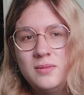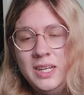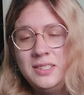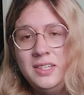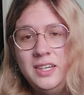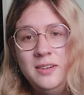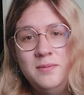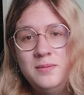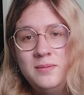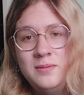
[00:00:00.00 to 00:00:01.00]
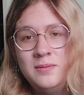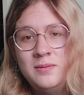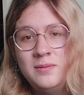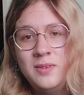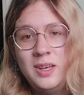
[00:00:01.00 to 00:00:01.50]
That's it.
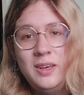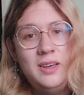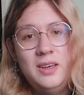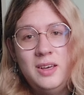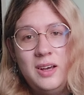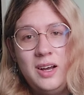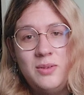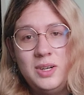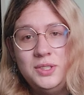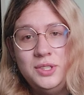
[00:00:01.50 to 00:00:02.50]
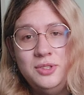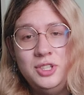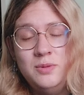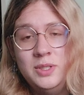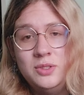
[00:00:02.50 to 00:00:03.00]
I watch
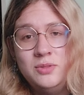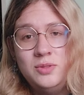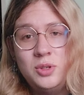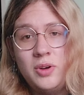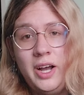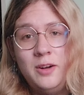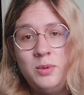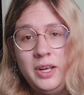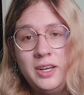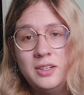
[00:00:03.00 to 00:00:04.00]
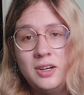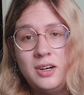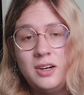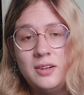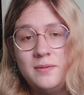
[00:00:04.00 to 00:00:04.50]
YouTube and try to play
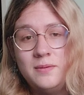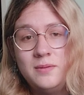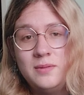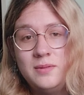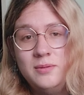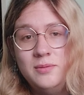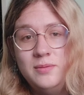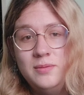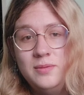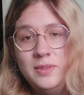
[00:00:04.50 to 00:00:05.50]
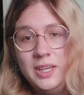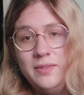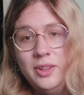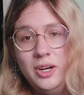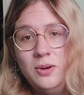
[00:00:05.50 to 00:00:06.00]
guitar,
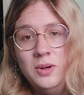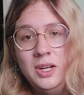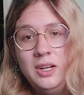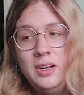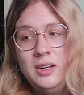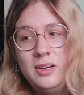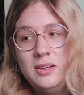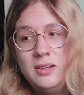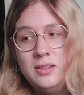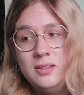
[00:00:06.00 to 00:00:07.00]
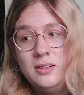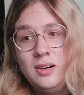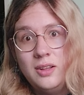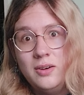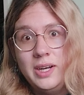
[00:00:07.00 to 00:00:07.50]
even though,
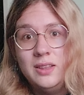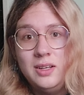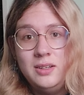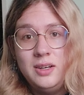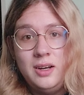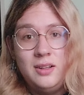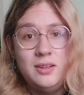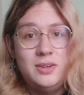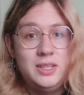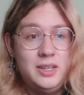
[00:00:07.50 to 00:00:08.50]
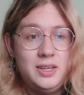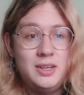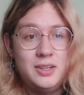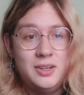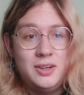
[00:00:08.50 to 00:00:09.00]
although I
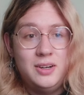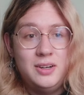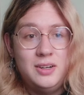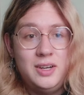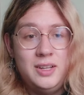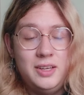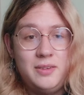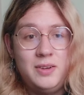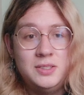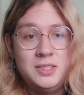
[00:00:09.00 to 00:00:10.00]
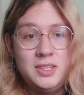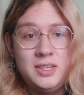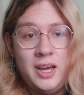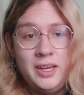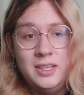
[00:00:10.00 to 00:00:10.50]
like guitar, I like music,
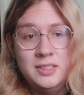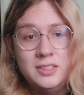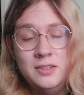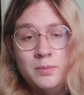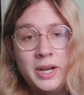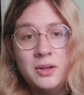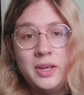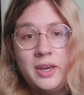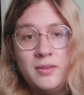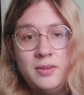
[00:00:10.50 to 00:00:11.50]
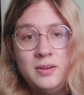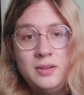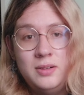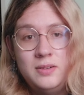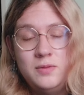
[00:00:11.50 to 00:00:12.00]
I can still barely
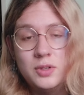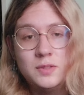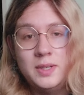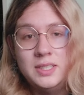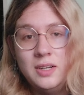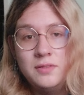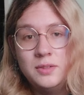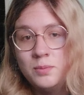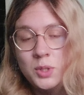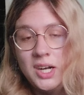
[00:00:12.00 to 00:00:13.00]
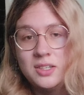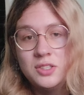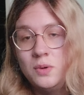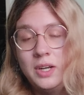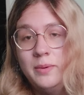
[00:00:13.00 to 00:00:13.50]
force myself to practice
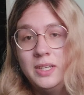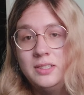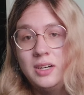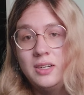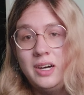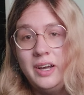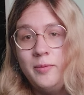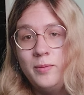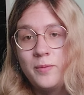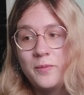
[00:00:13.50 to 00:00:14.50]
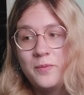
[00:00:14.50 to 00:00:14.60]
20 minutes at a time,